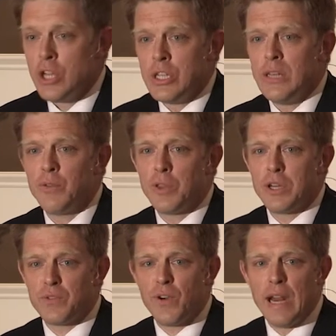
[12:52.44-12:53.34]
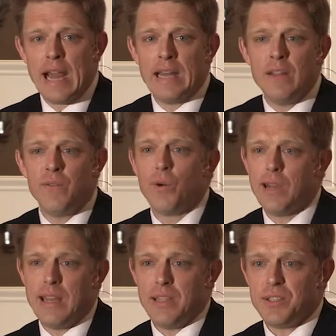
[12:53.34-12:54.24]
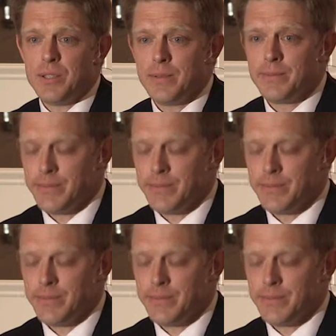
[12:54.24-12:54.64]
She lived with us for 94 days.